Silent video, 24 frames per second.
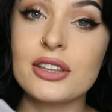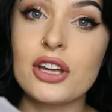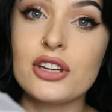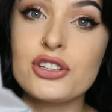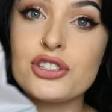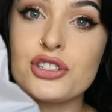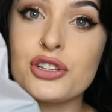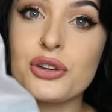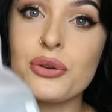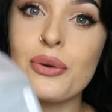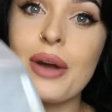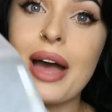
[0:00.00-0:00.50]

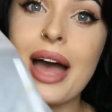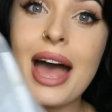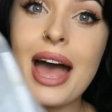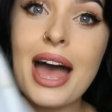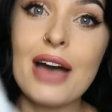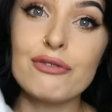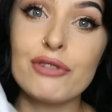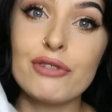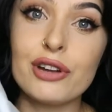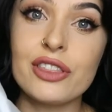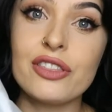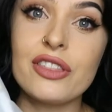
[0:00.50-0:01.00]
that do
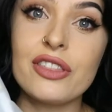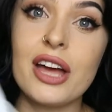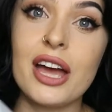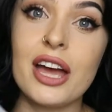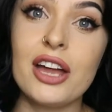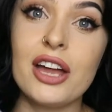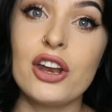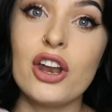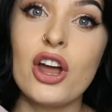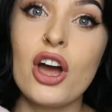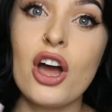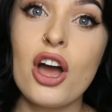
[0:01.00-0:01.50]

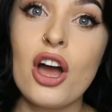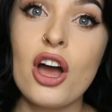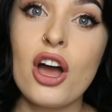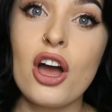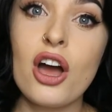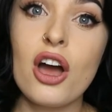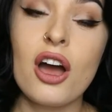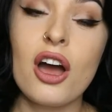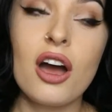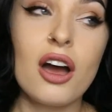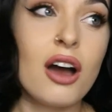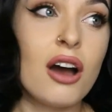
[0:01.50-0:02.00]
everything
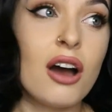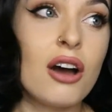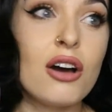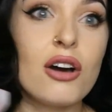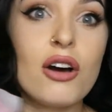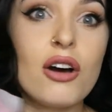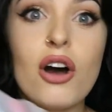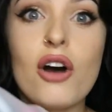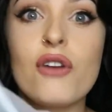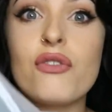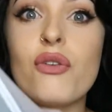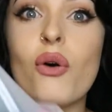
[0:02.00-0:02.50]

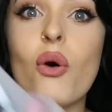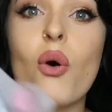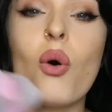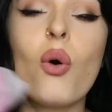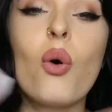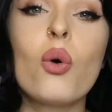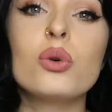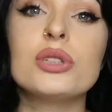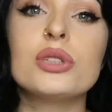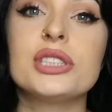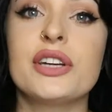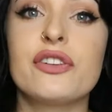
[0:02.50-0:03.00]
of
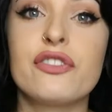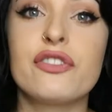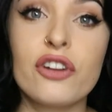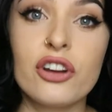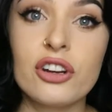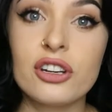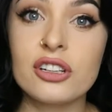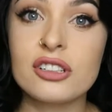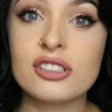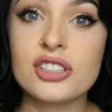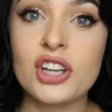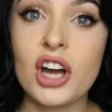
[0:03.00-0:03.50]
all
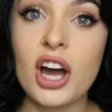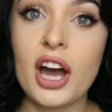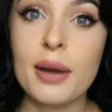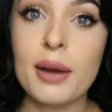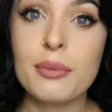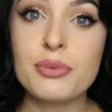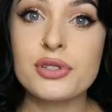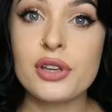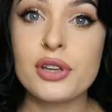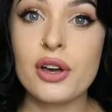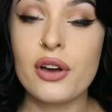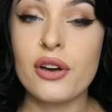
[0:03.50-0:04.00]
different
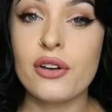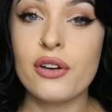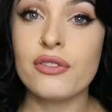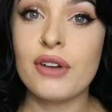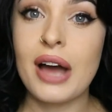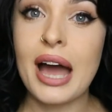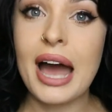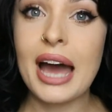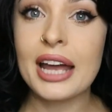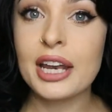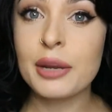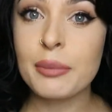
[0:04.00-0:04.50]
types of
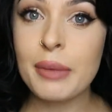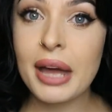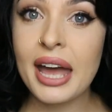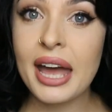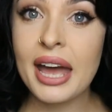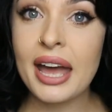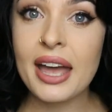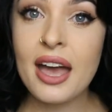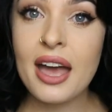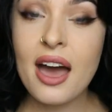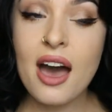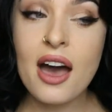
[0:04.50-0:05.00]

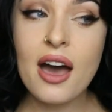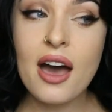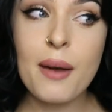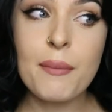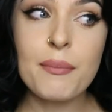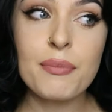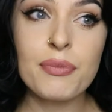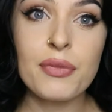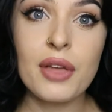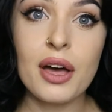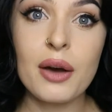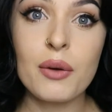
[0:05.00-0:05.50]
anime.
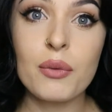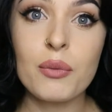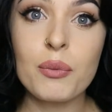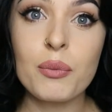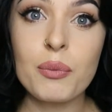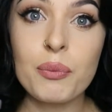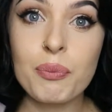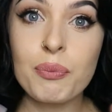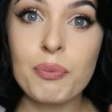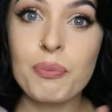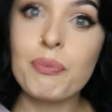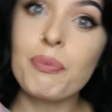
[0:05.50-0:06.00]
Um,
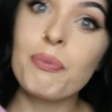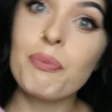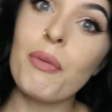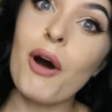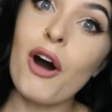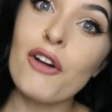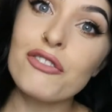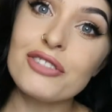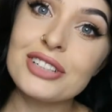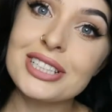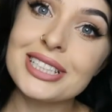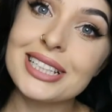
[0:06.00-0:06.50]

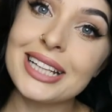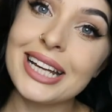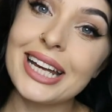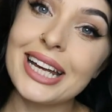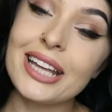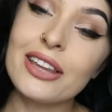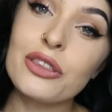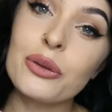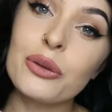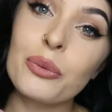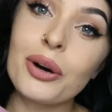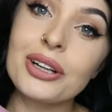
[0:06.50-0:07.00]

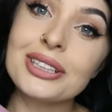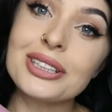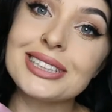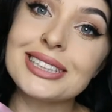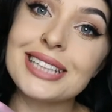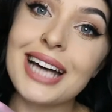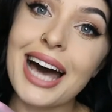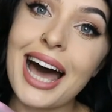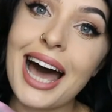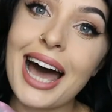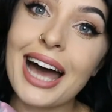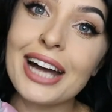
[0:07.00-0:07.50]
obviously the ones
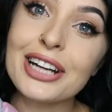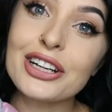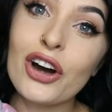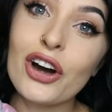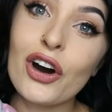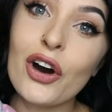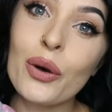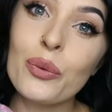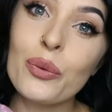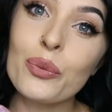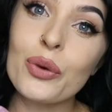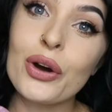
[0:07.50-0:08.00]
that I
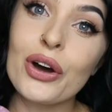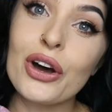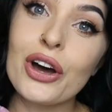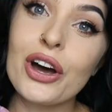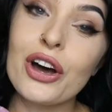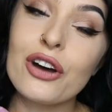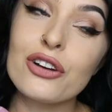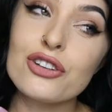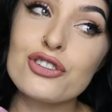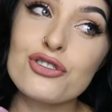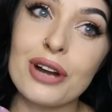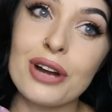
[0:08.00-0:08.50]
got
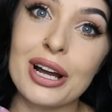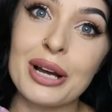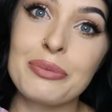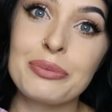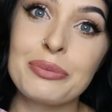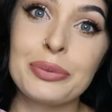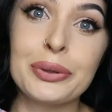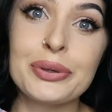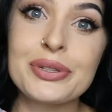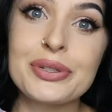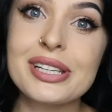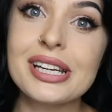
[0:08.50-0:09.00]
were Dragon
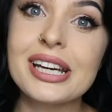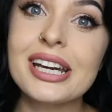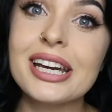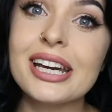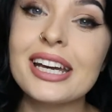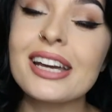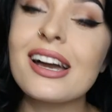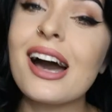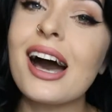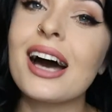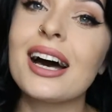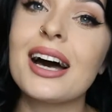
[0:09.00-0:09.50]
Ball
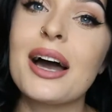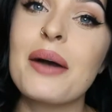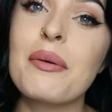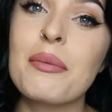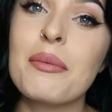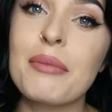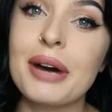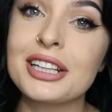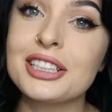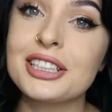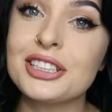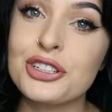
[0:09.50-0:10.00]
Z. I'm a
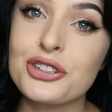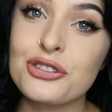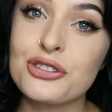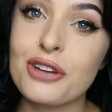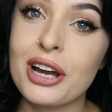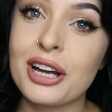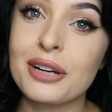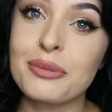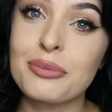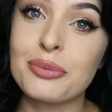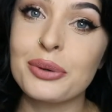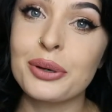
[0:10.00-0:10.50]
massive
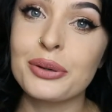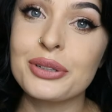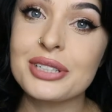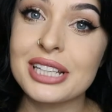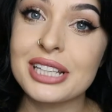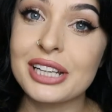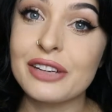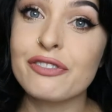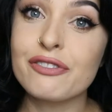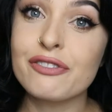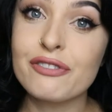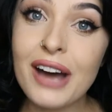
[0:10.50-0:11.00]
Dragon Ball
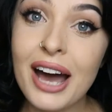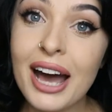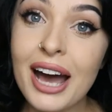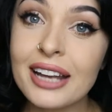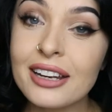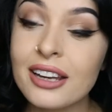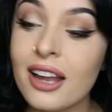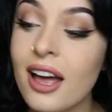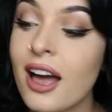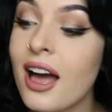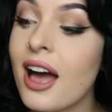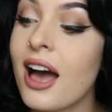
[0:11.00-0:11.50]
Z
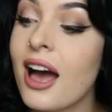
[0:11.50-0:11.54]
fan.